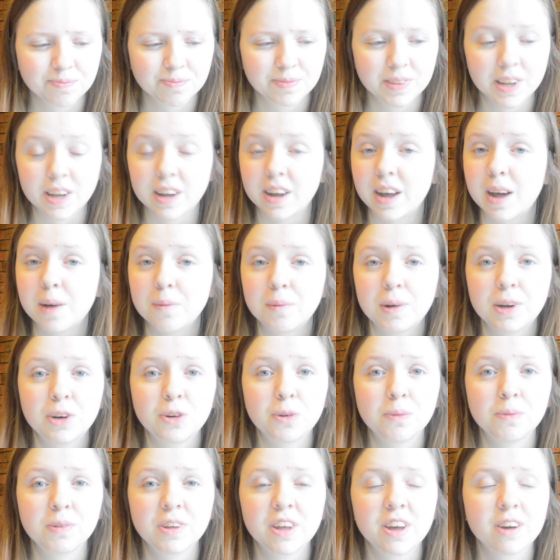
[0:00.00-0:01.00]
Yeah, Am I
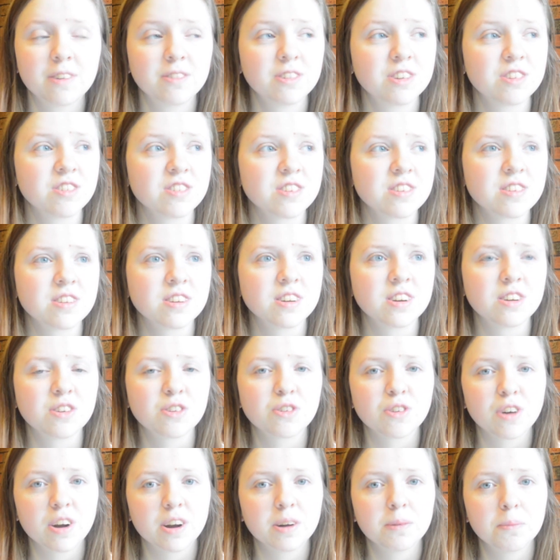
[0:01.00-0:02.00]
Normal Yet was just an
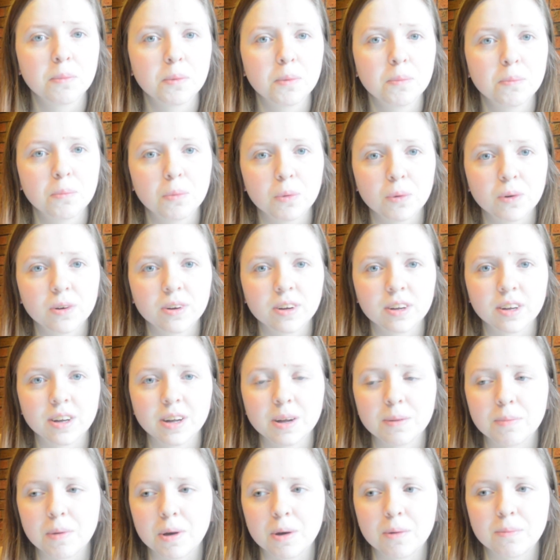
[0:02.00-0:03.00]
incredible book
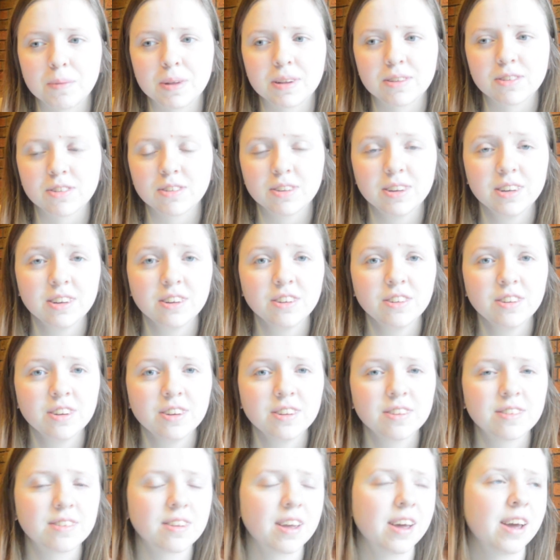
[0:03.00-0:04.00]
about mental
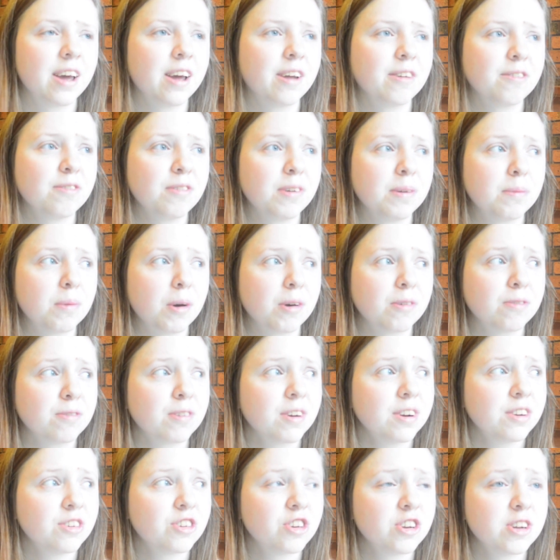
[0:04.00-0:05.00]
illness and female
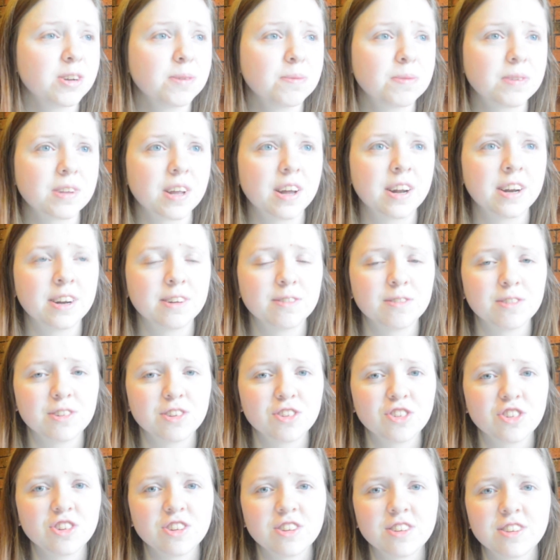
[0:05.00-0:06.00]
friendships, and it
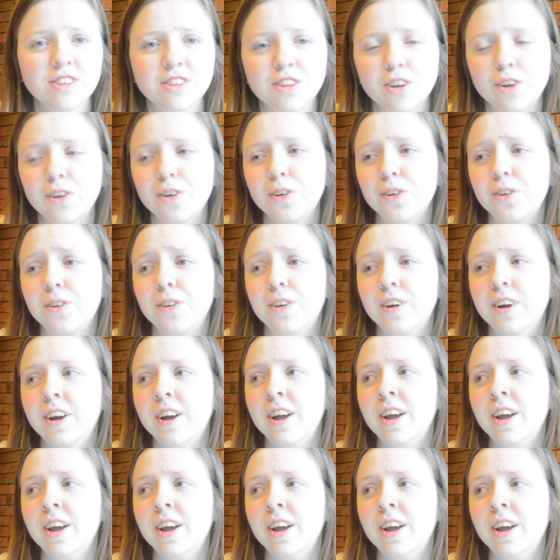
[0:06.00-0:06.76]
was just so